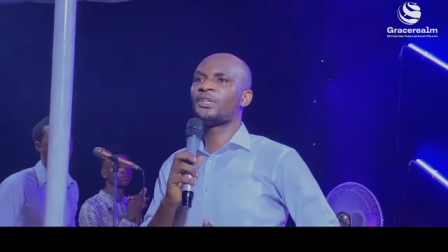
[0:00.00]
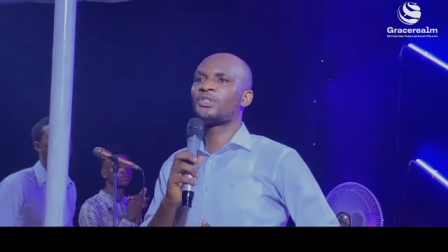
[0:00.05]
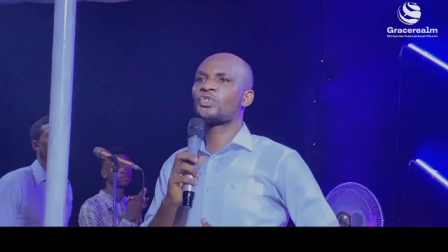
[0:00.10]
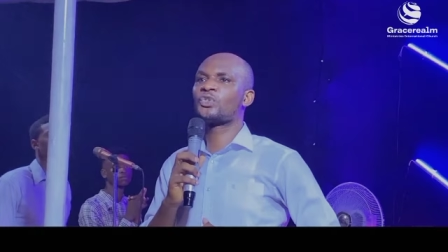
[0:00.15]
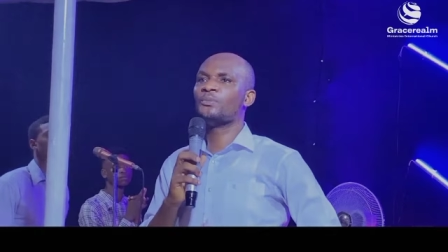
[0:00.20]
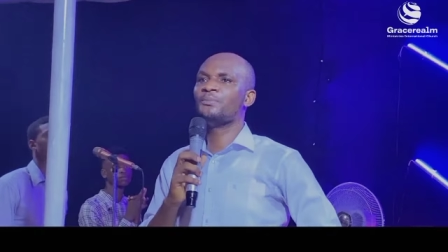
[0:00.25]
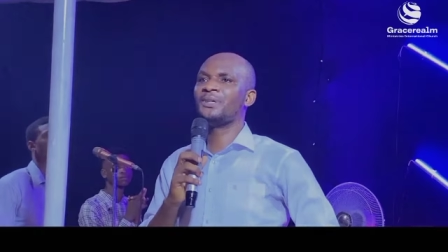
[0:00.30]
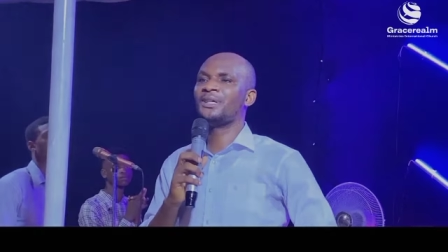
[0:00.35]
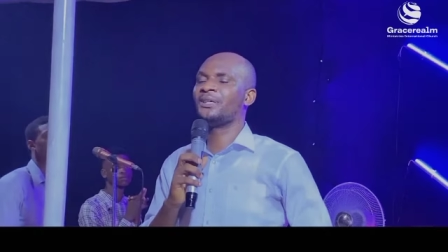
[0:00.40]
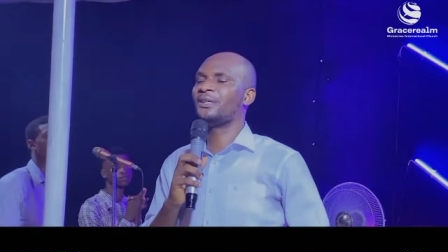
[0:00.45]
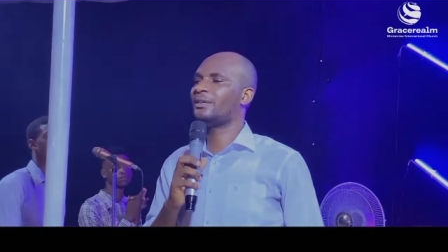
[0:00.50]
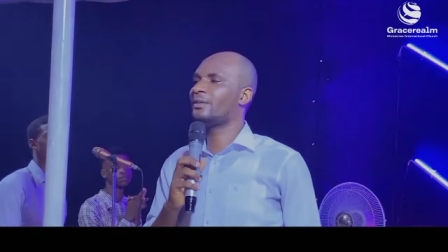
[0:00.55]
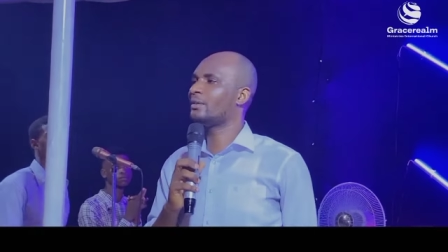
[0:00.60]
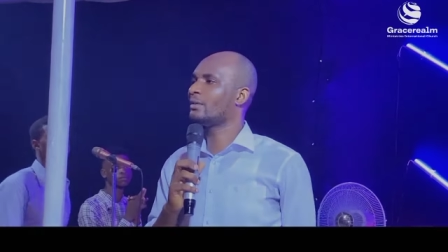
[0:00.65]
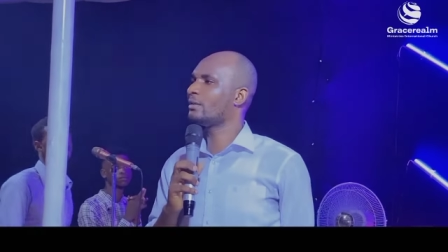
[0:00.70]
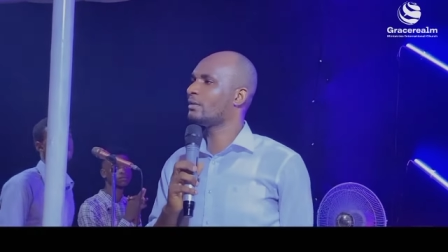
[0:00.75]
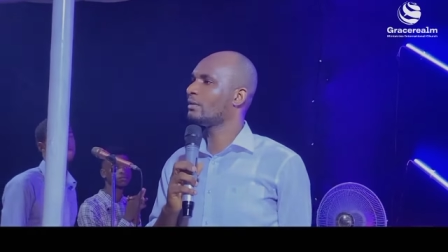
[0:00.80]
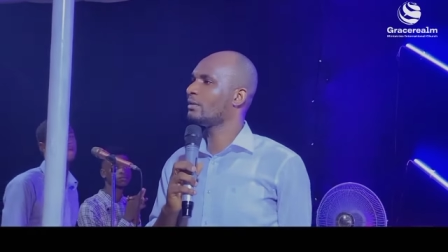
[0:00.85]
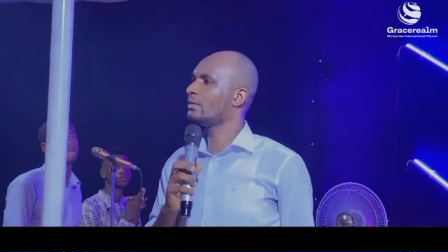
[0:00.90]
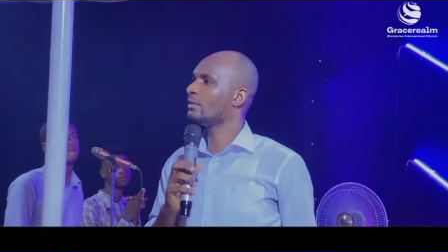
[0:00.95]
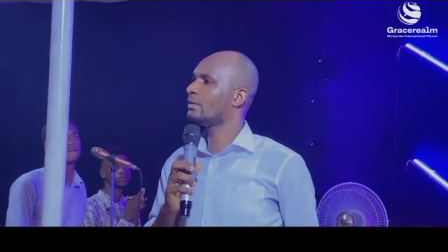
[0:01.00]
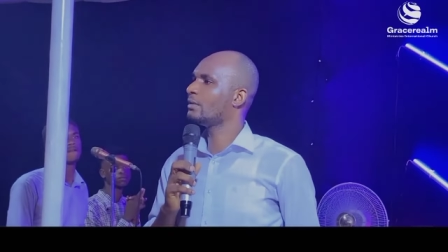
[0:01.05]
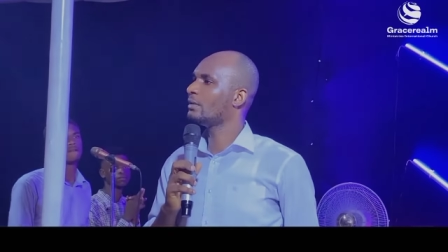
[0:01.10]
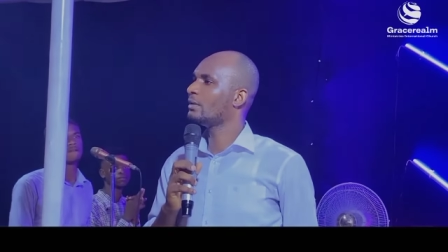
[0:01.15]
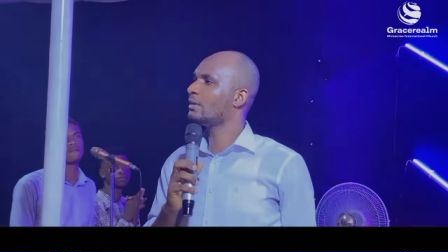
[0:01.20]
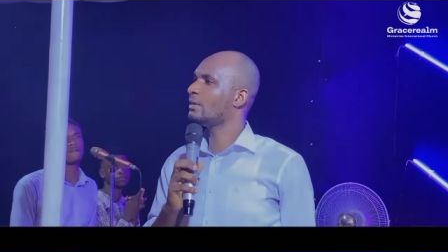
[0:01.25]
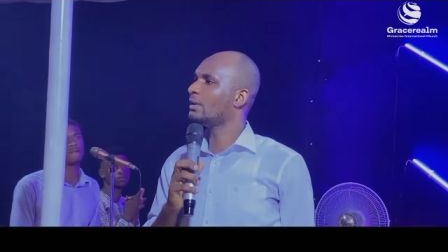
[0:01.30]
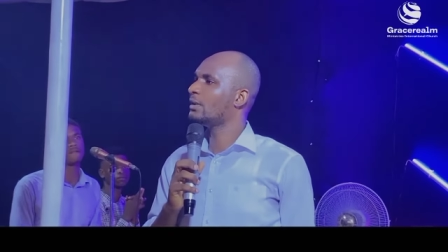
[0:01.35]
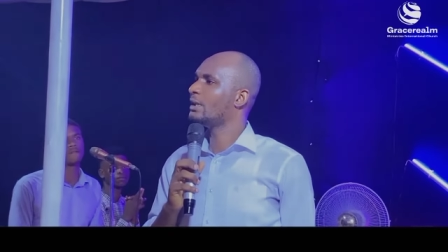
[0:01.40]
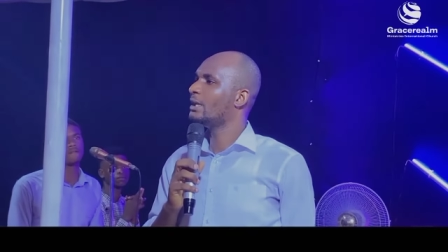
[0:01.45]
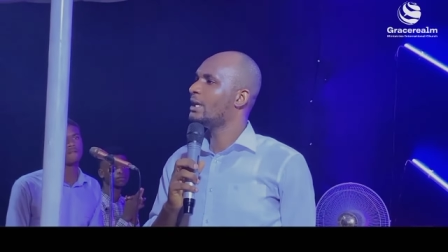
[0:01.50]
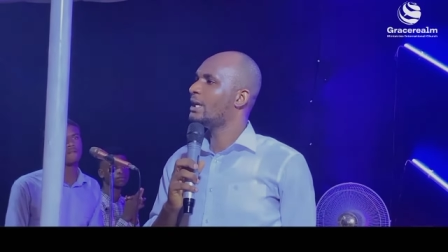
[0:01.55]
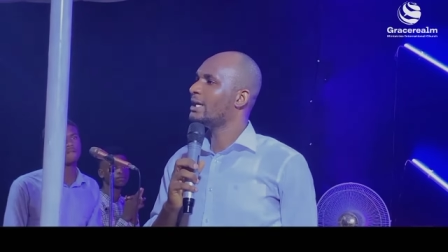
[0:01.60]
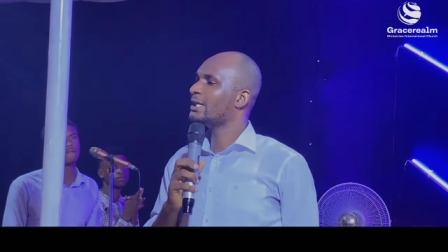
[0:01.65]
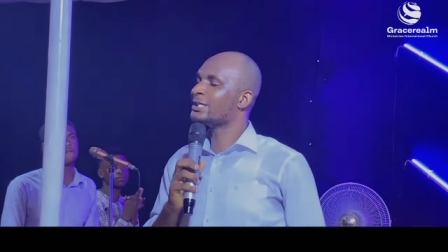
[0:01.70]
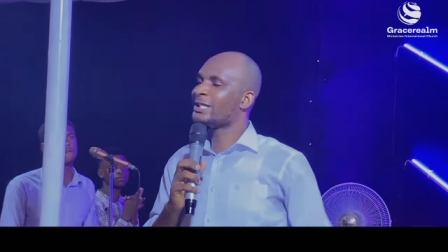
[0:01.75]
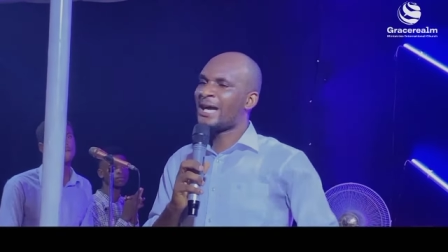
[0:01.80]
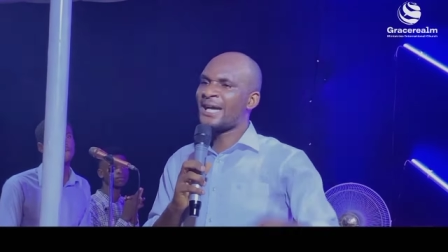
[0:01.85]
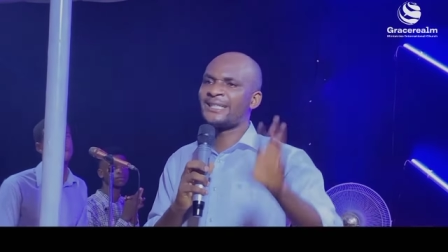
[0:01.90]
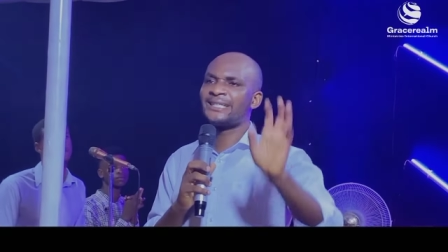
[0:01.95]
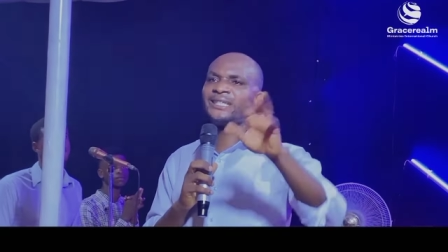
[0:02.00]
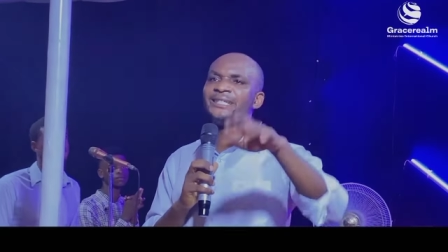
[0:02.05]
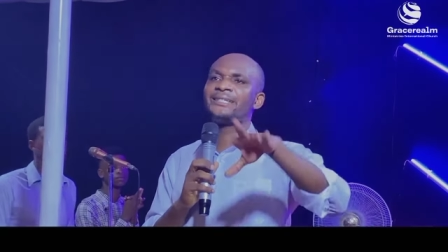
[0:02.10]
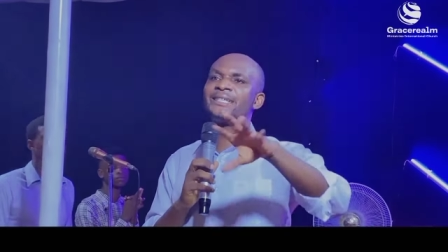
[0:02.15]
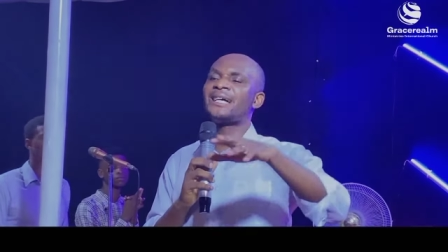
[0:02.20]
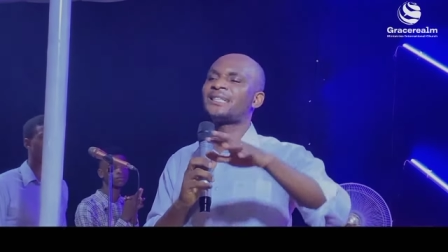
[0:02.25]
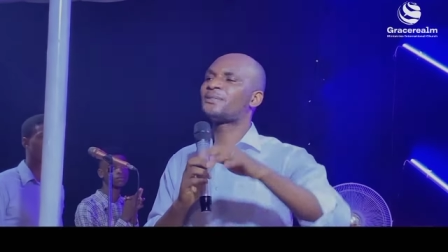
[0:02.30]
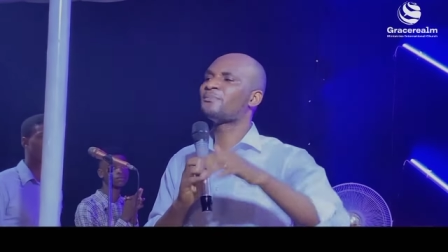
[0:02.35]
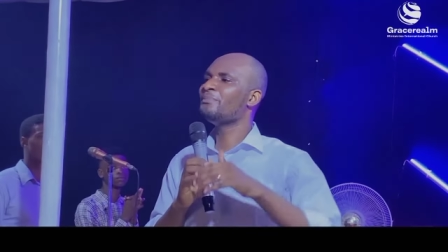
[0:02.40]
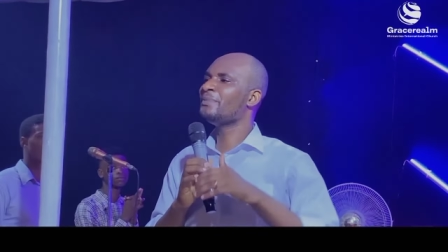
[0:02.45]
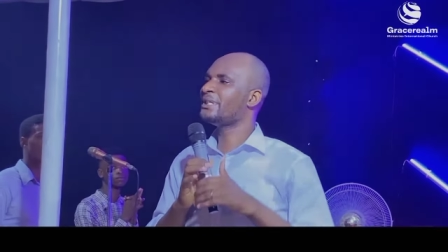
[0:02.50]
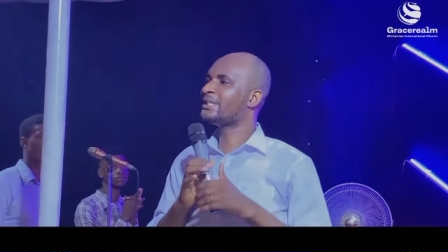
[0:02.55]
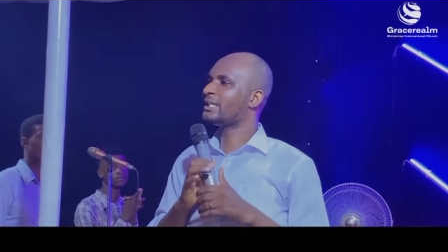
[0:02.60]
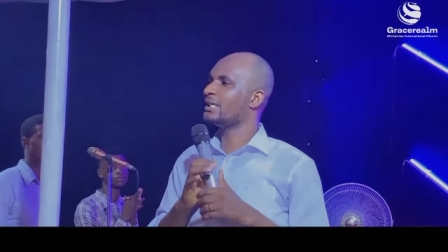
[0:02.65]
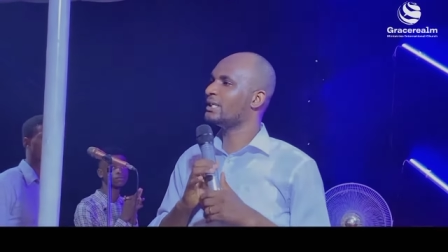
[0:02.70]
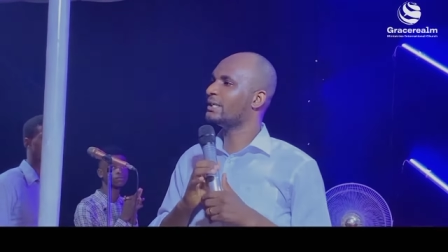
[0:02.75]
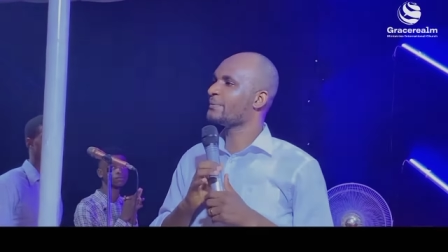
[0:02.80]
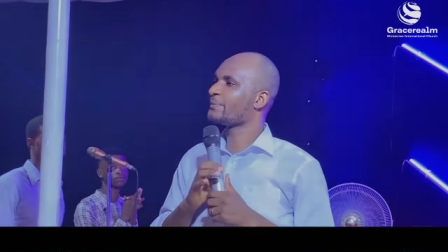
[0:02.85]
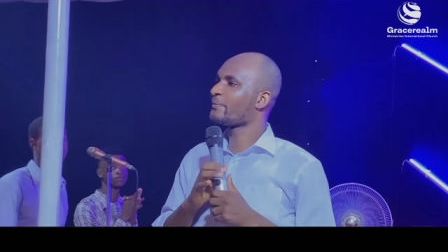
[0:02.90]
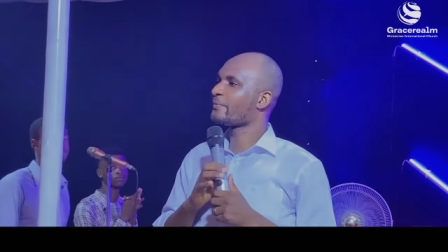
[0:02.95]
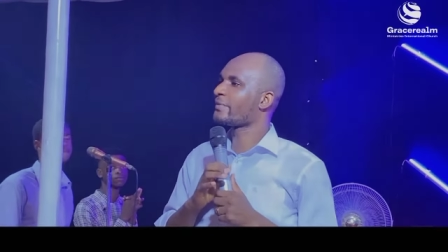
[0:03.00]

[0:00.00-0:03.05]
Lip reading: to me." Right in that meeting,